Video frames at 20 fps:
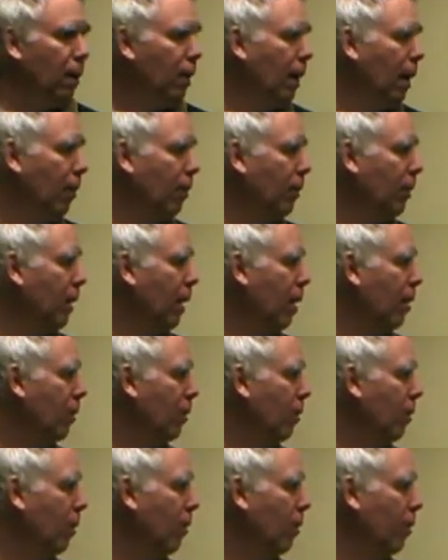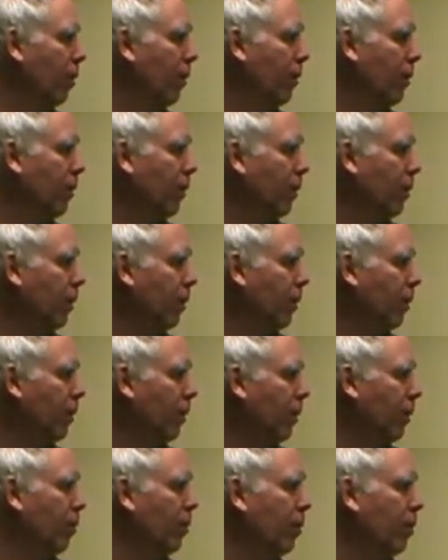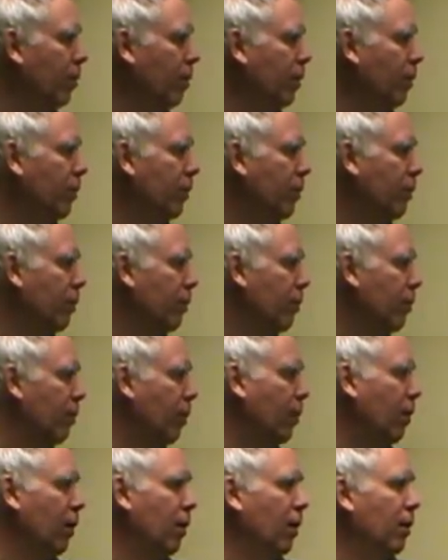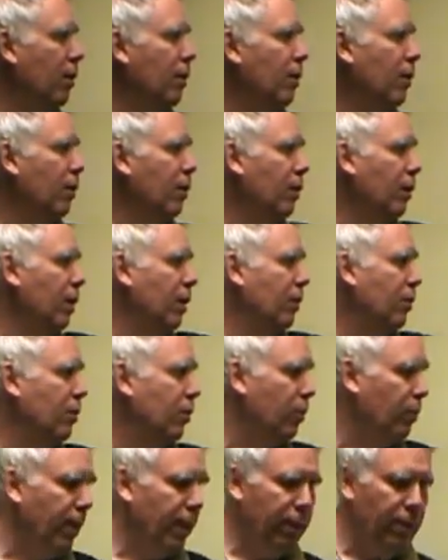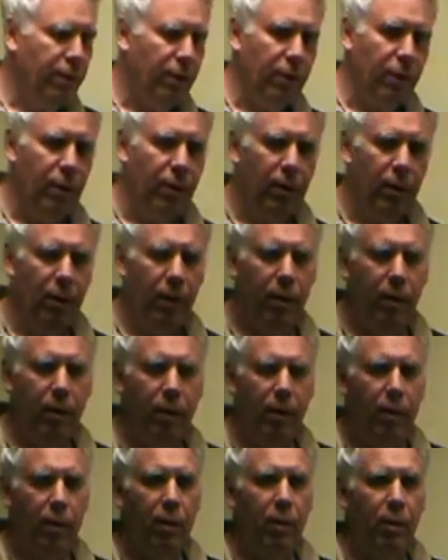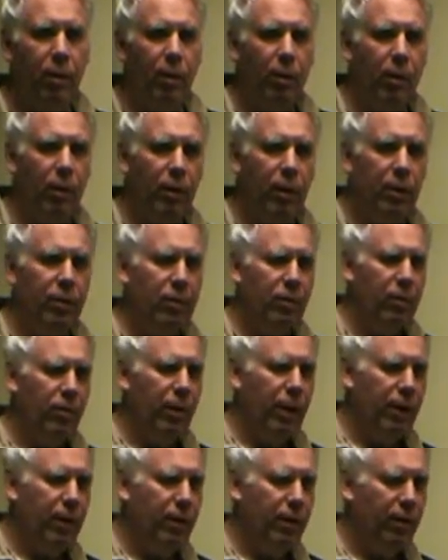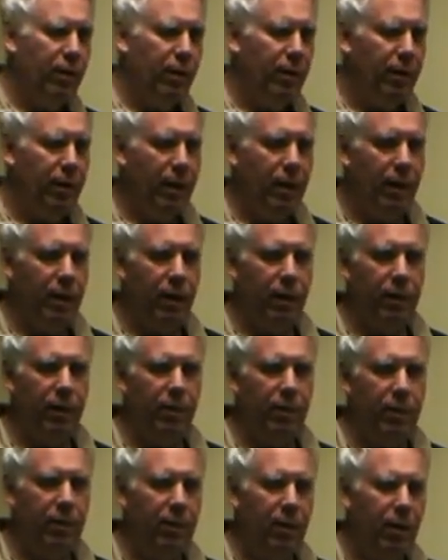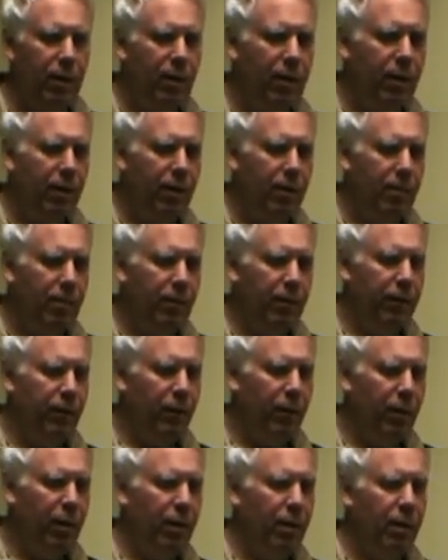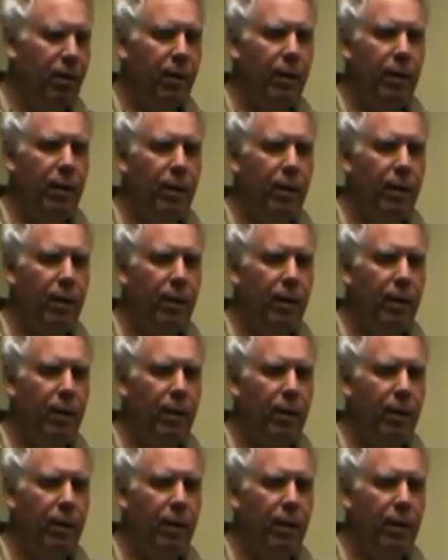I will now go over the rules for early surrender. Early surrender is before